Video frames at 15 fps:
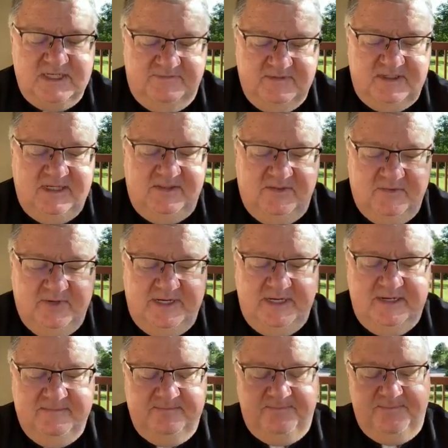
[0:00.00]

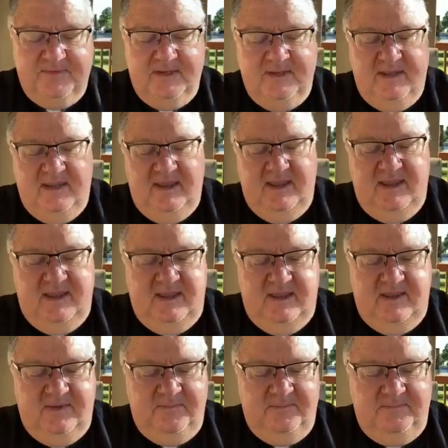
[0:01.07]
73. Um,